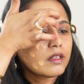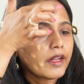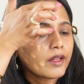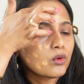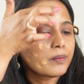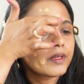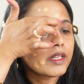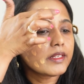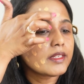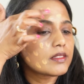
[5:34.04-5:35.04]
I hope
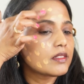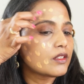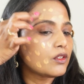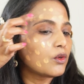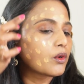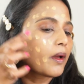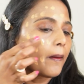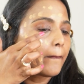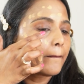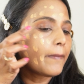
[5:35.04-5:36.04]
it doesn't look
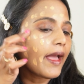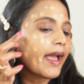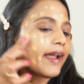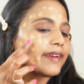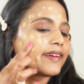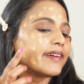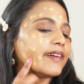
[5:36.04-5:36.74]
bad.